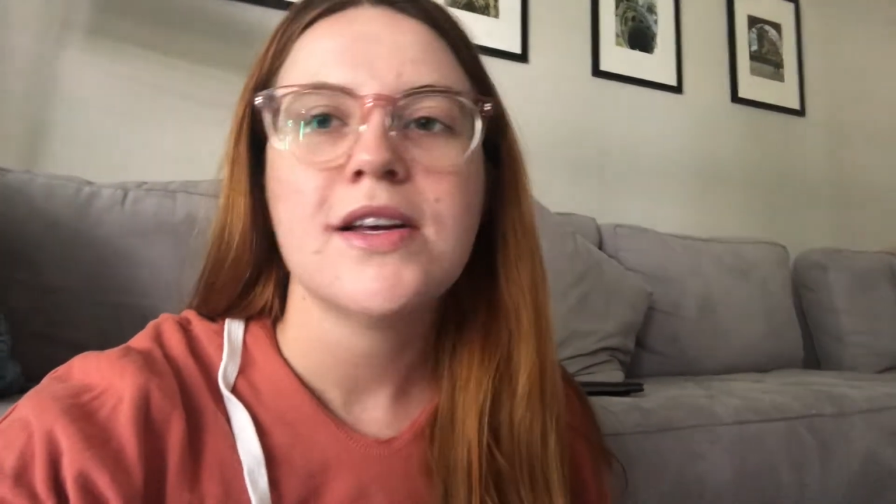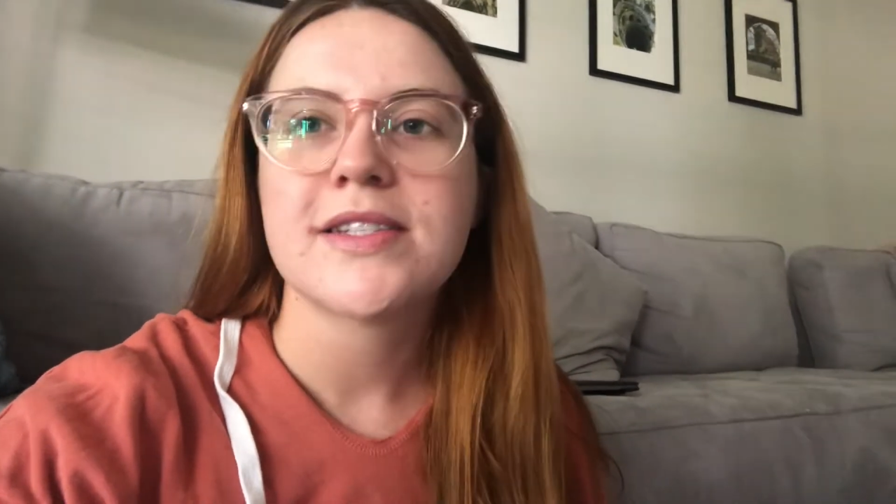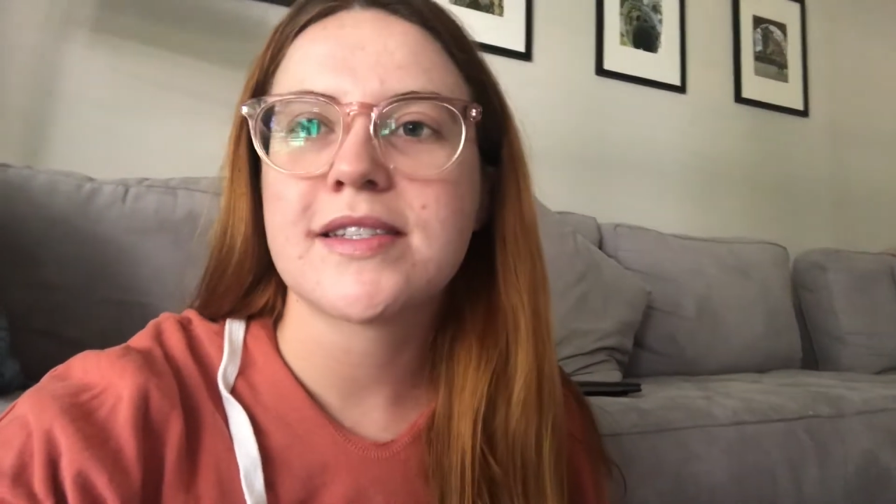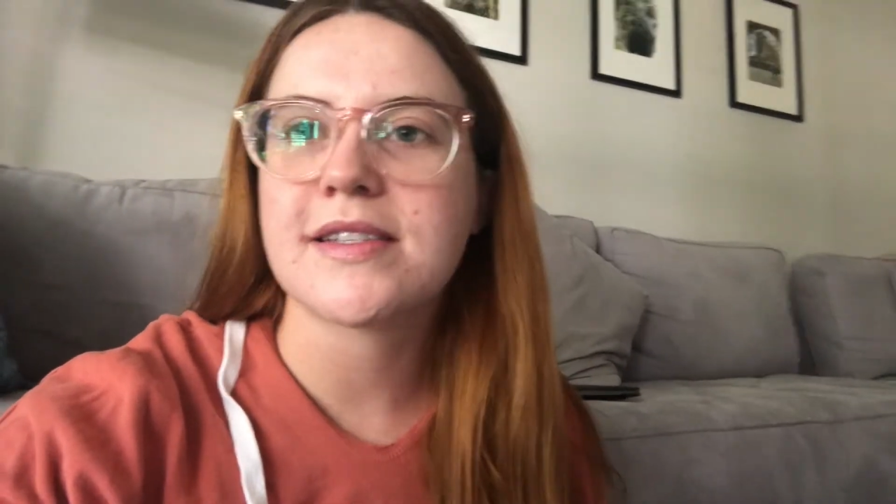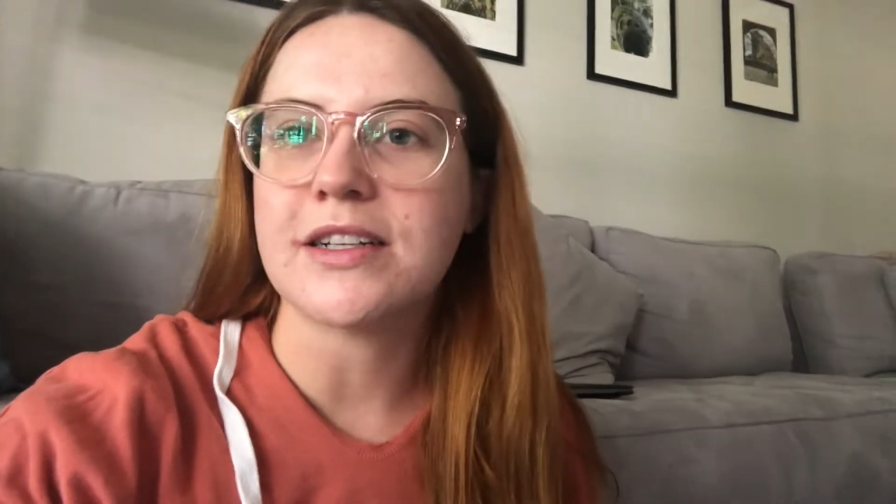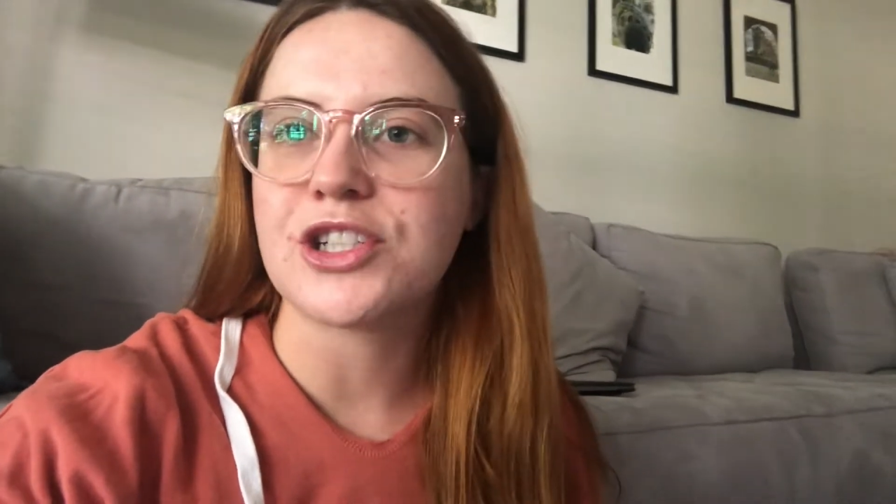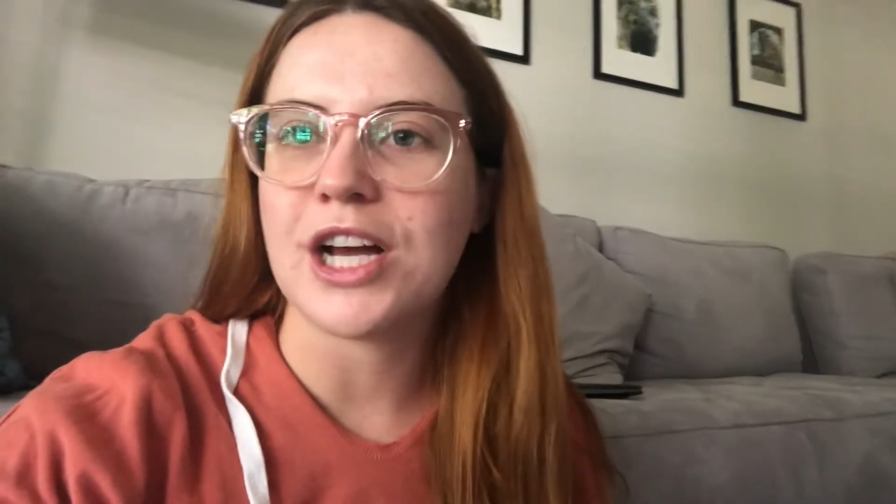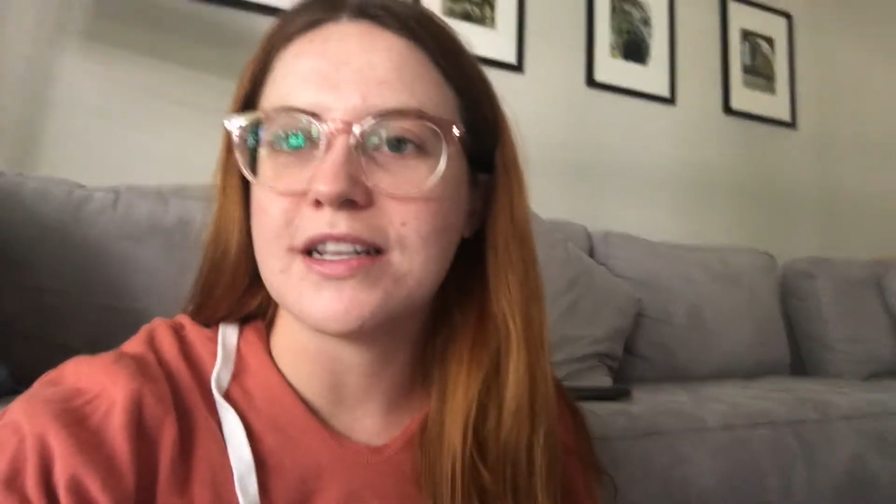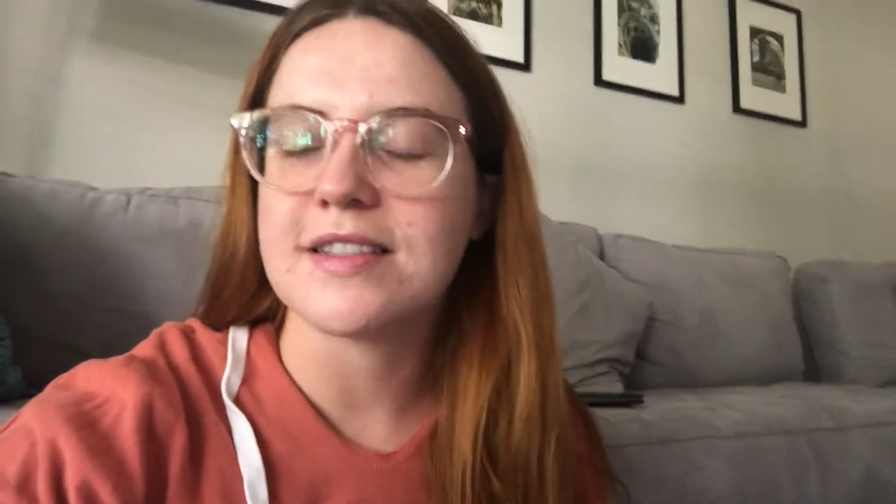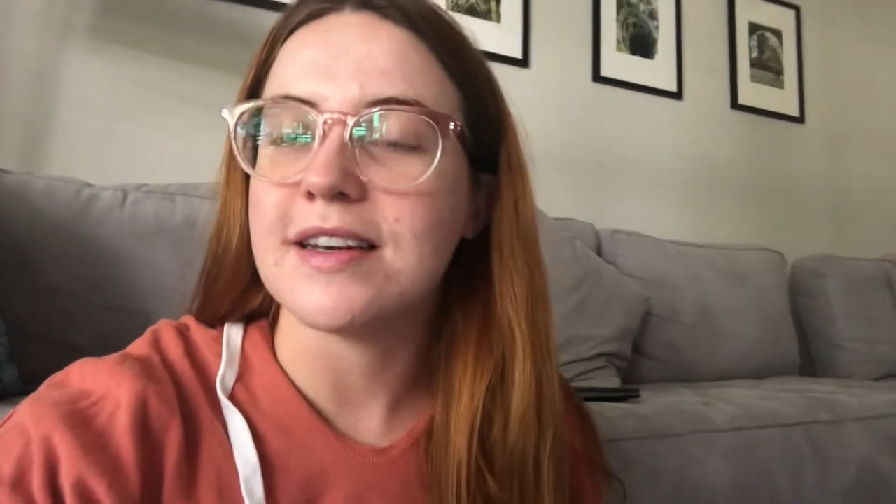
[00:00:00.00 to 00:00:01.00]
such
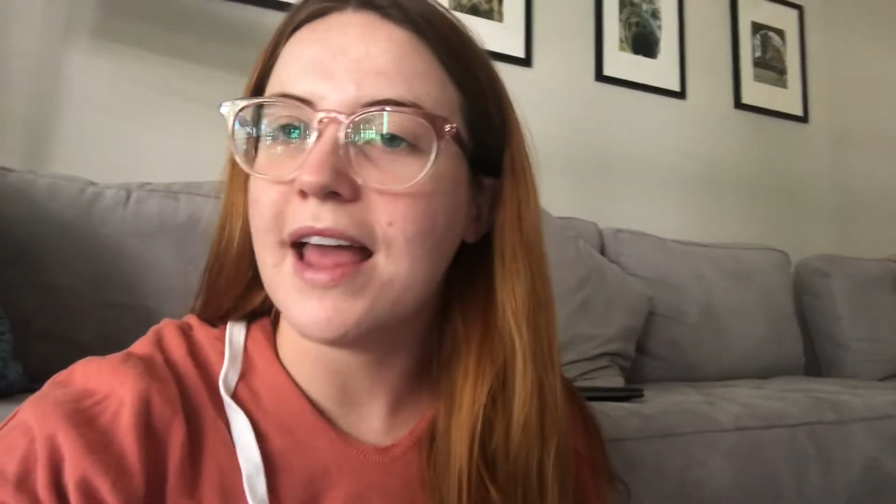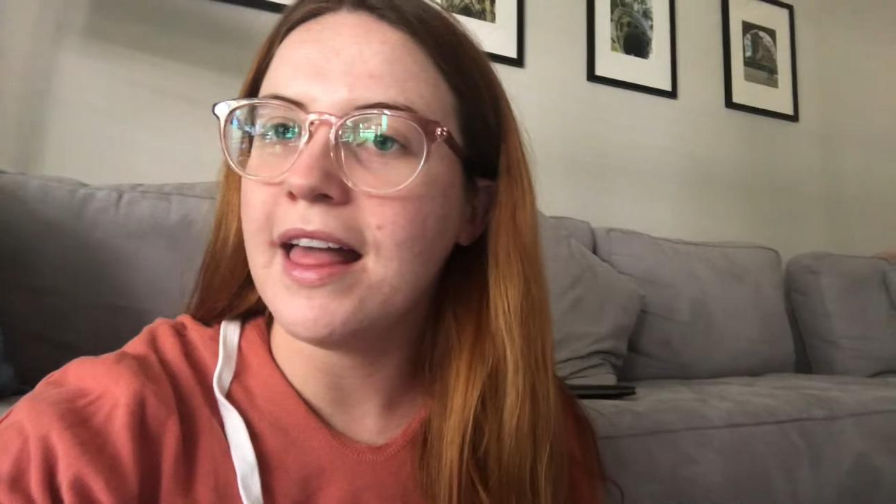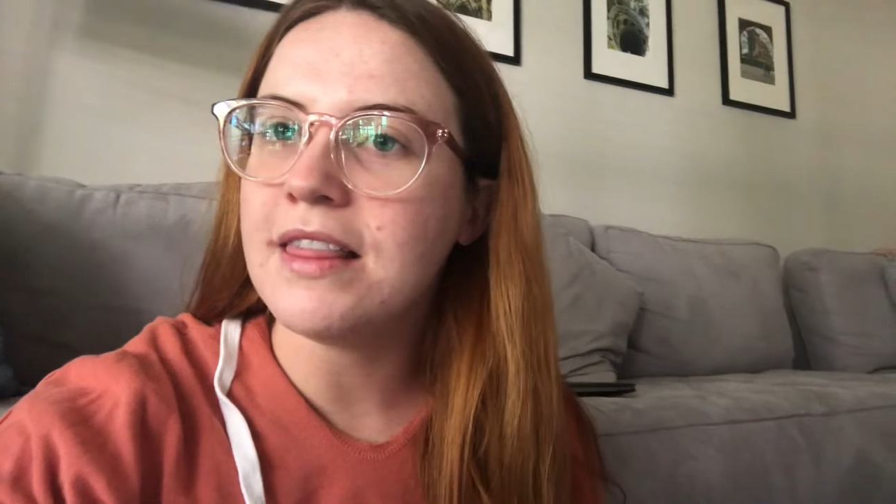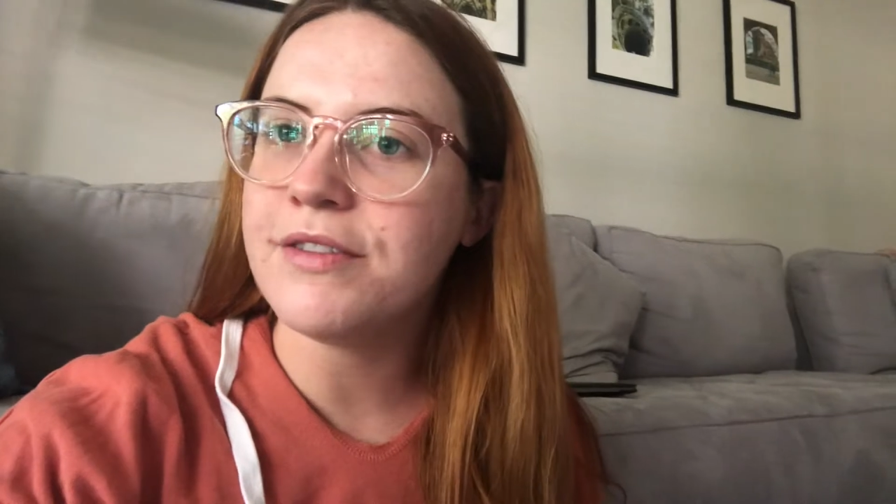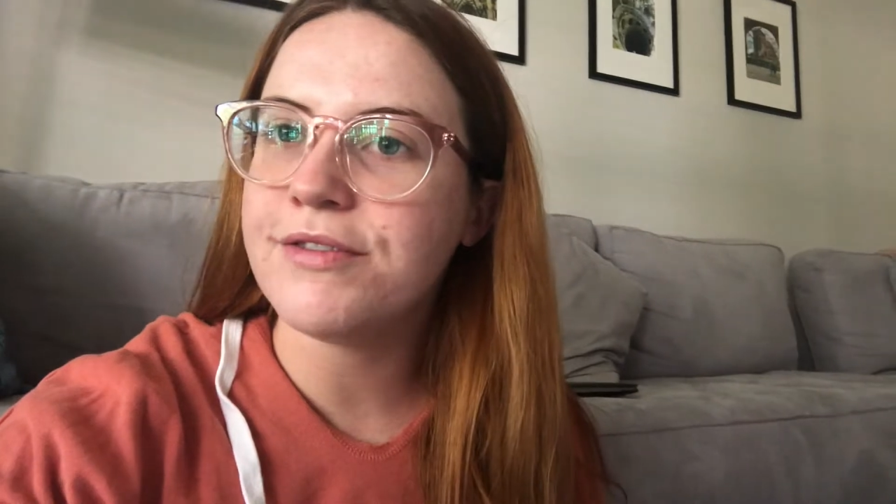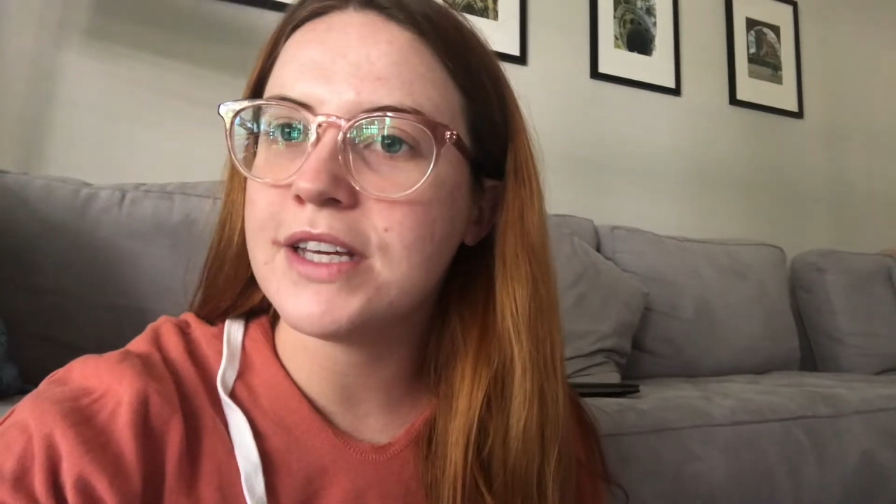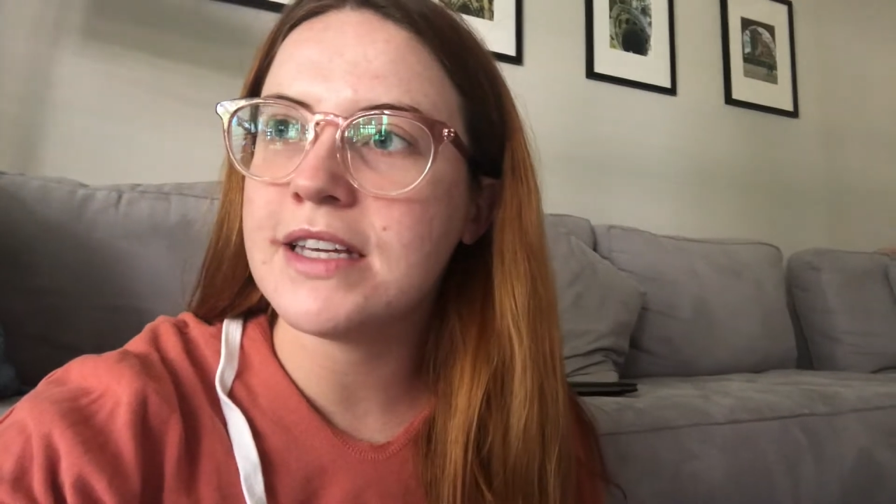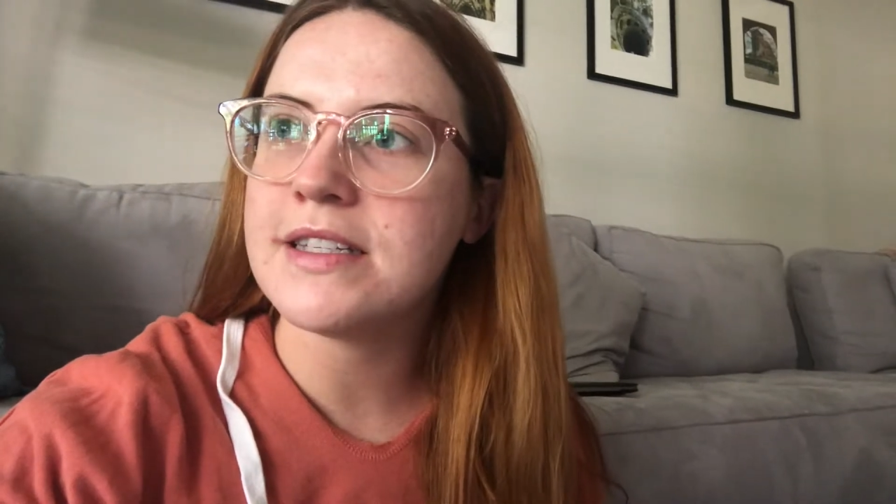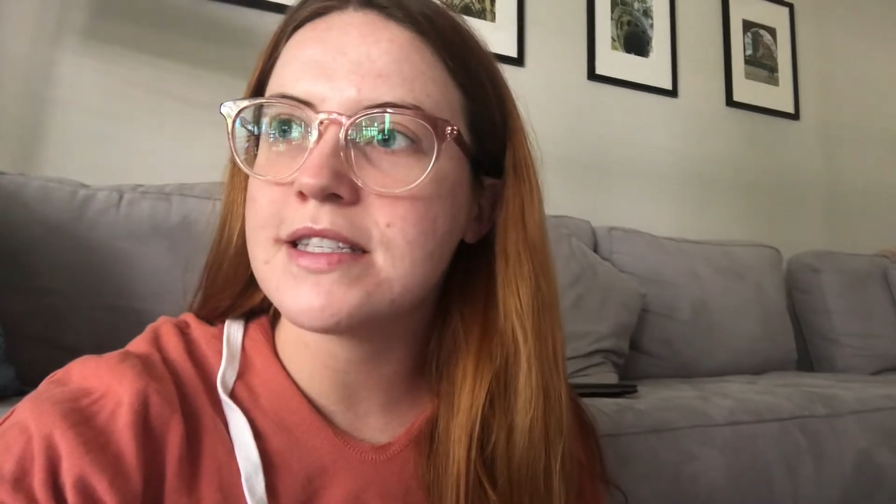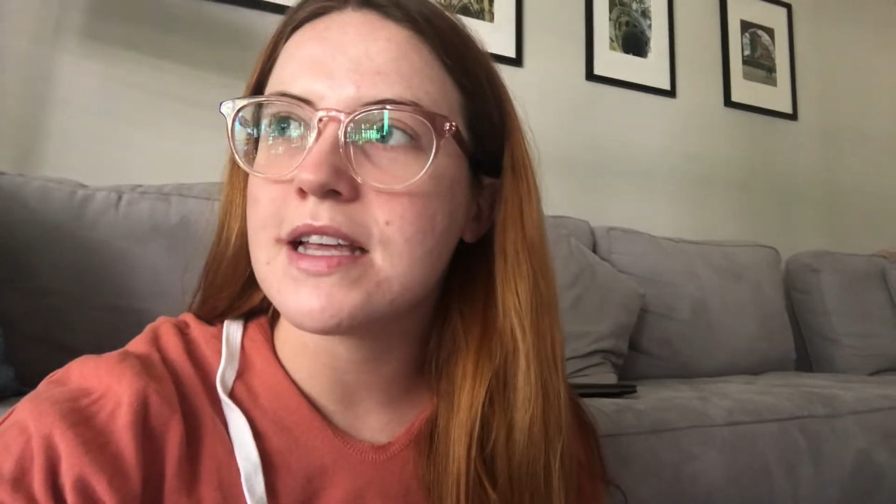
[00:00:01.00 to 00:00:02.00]
as an
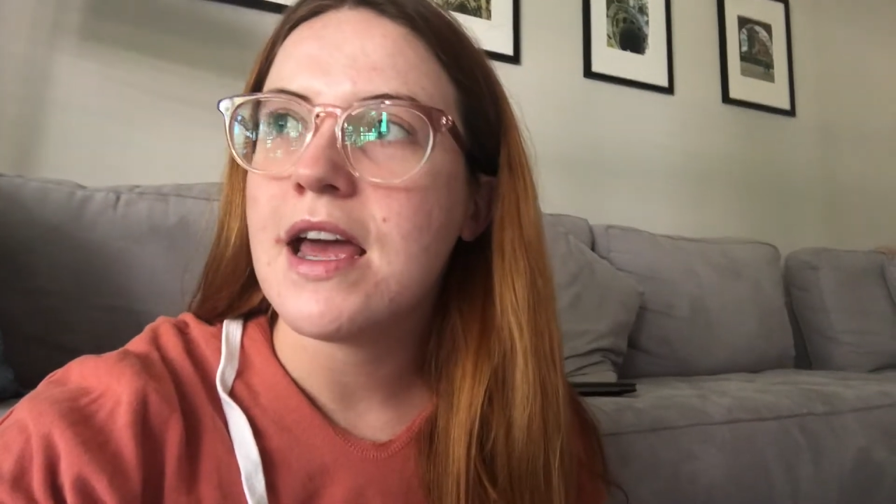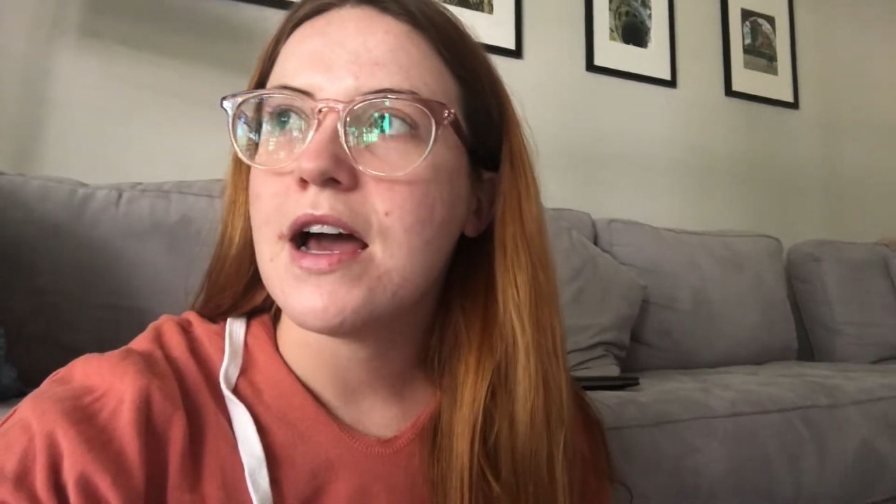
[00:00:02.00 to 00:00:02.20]
elephant,